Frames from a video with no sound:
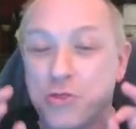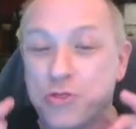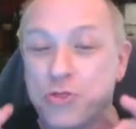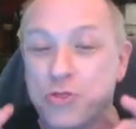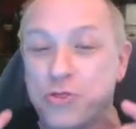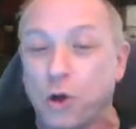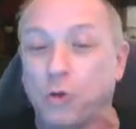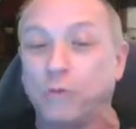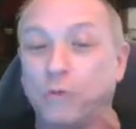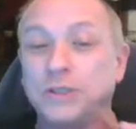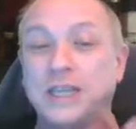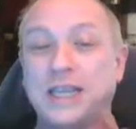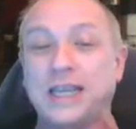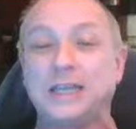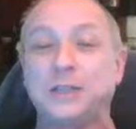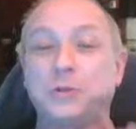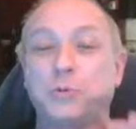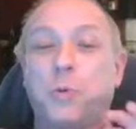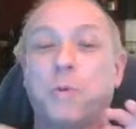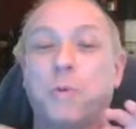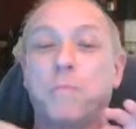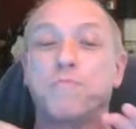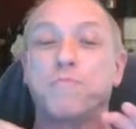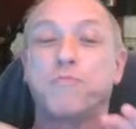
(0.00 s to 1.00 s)
Those kids
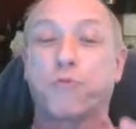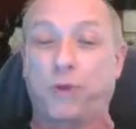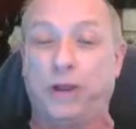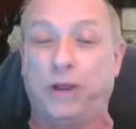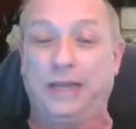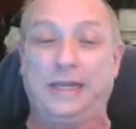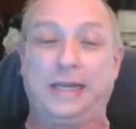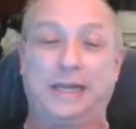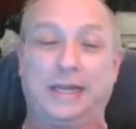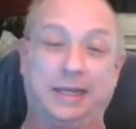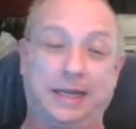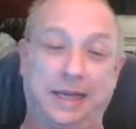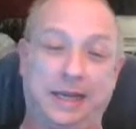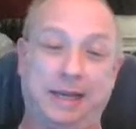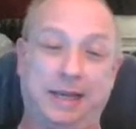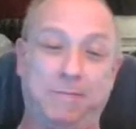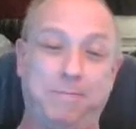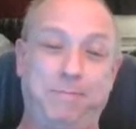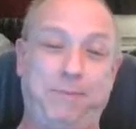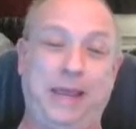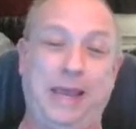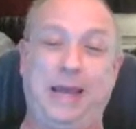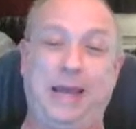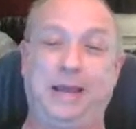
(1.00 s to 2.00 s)
were brilliant
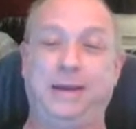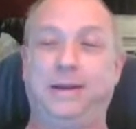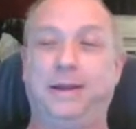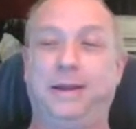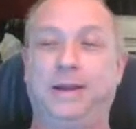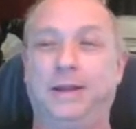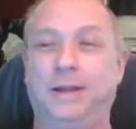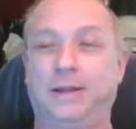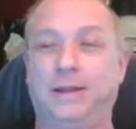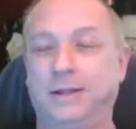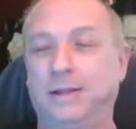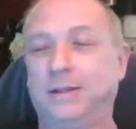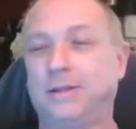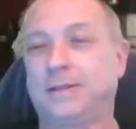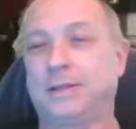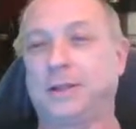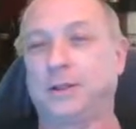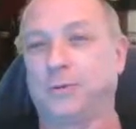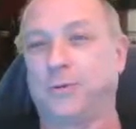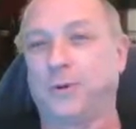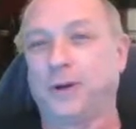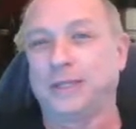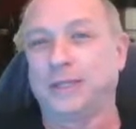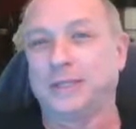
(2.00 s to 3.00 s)
compared to
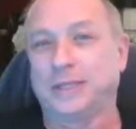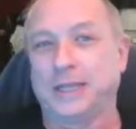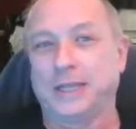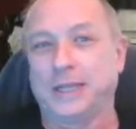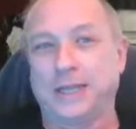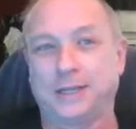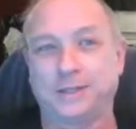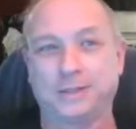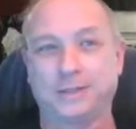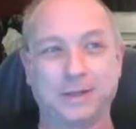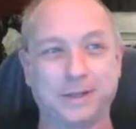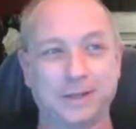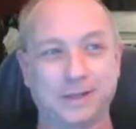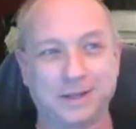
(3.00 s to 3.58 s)
the ones in this.